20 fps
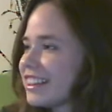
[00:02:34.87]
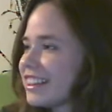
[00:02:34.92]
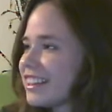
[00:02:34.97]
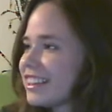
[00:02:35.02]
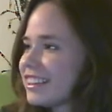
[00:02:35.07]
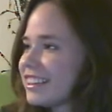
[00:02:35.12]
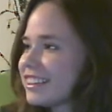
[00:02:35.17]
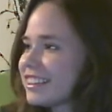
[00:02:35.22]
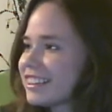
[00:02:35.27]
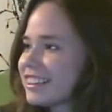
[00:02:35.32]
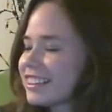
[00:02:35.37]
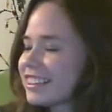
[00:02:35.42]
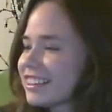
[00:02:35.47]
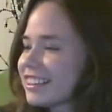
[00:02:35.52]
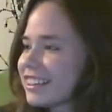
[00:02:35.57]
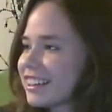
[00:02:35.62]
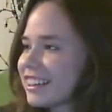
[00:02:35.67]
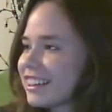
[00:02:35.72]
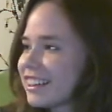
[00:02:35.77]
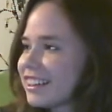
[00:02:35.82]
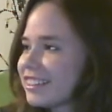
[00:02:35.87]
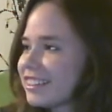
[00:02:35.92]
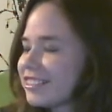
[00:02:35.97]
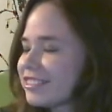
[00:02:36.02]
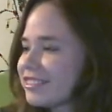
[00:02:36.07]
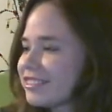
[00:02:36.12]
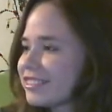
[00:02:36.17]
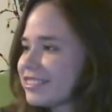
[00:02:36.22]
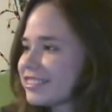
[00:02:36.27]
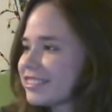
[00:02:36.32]

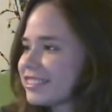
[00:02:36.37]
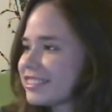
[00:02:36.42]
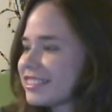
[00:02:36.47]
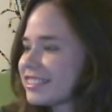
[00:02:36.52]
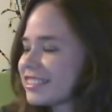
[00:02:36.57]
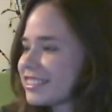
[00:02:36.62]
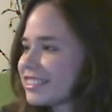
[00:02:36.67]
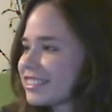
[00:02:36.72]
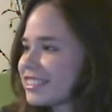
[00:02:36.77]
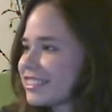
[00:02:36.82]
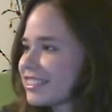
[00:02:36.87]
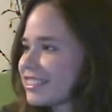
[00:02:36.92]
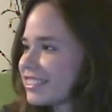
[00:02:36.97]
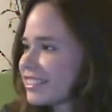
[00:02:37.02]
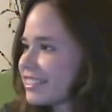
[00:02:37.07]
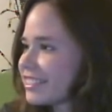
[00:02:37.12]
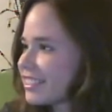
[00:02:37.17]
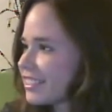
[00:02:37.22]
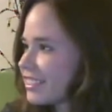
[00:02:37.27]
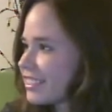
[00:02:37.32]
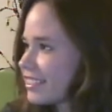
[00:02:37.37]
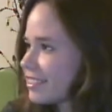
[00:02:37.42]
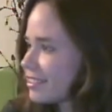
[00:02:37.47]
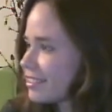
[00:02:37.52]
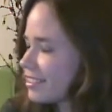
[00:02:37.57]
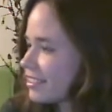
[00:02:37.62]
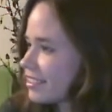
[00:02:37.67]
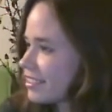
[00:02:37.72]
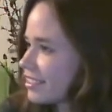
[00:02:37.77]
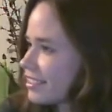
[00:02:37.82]

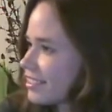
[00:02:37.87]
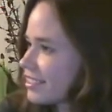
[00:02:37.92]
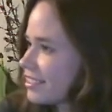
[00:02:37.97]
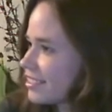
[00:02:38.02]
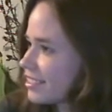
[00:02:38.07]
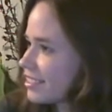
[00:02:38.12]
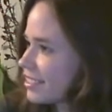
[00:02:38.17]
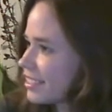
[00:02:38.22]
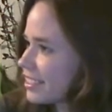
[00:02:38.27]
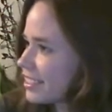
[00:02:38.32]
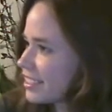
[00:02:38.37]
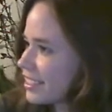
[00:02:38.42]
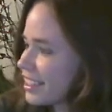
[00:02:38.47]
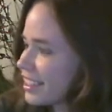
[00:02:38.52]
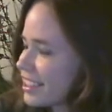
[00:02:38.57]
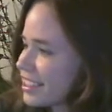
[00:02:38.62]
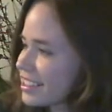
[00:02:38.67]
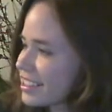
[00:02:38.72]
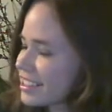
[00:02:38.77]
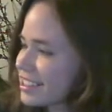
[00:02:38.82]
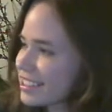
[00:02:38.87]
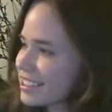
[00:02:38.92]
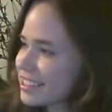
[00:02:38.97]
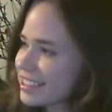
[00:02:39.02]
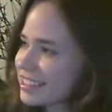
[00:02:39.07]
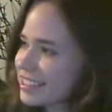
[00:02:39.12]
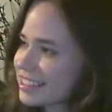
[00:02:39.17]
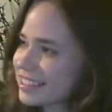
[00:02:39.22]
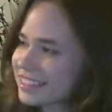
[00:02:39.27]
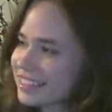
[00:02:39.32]

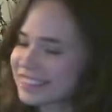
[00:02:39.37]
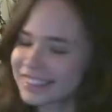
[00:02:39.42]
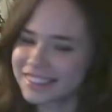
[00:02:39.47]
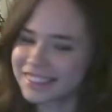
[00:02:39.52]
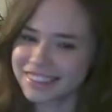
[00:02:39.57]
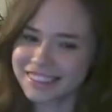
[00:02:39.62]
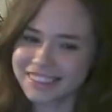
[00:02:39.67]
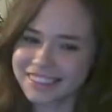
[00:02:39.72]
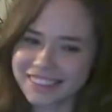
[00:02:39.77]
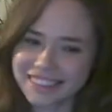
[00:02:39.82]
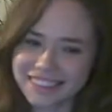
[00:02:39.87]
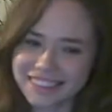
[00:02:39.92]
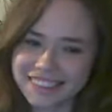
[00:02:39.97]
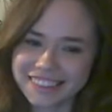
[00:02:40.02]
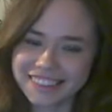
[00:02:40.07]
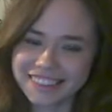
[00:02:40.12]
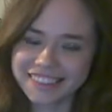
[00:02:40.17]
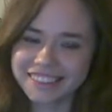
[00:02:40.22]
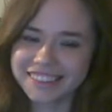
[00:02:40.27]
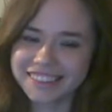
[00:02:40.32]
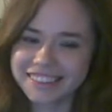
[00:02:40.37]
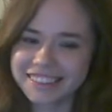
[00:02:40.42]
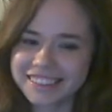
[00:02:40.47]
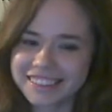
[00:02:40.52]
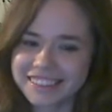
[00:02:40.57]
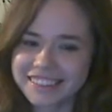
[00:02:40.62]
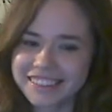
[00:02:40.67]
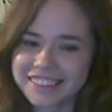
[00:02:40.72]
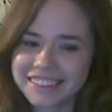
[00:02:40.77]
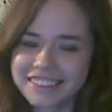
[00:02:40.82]

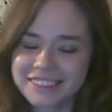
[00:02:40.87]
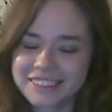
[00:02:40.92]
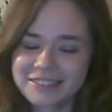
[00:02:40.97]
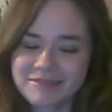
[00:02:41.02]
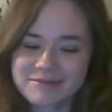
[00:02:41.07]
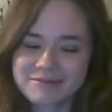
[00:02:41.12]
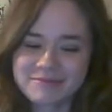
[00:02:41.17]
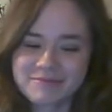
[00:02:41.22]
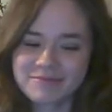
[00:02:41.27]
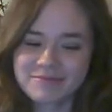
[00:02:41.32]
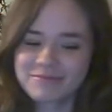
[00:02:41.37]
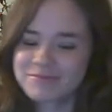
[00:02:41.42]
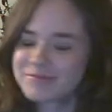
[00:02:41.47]
[no speech]